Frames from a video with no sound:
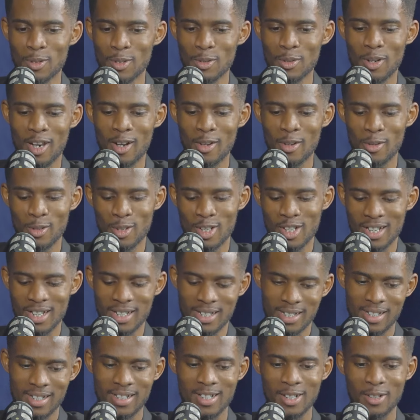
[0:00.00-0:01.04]
So now you
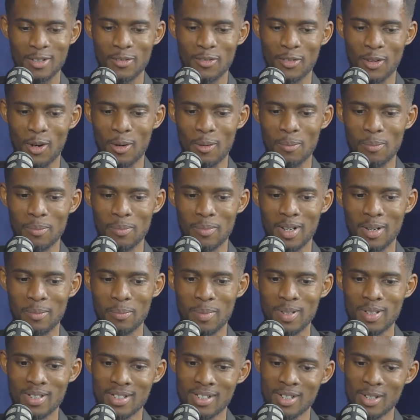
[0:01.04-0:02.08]
transition from a
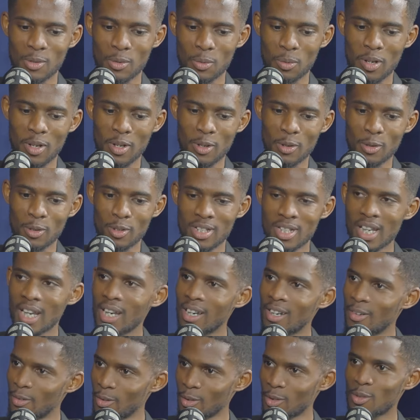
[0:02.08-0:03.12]
business where you're
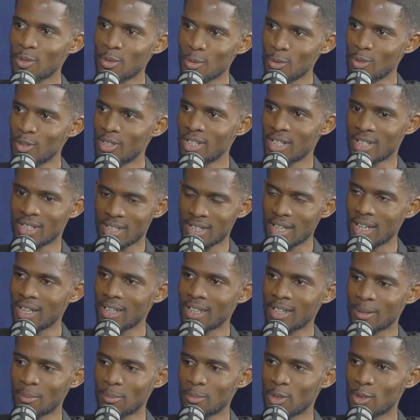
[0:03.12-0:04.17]
tailoring suits and
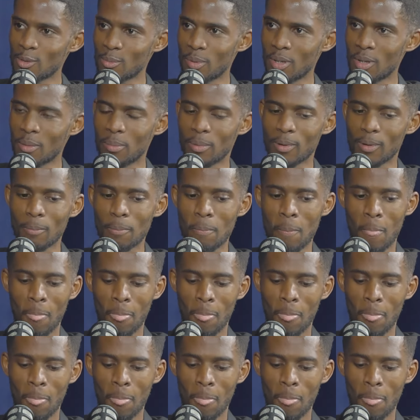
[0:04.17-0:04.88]
selling them to people,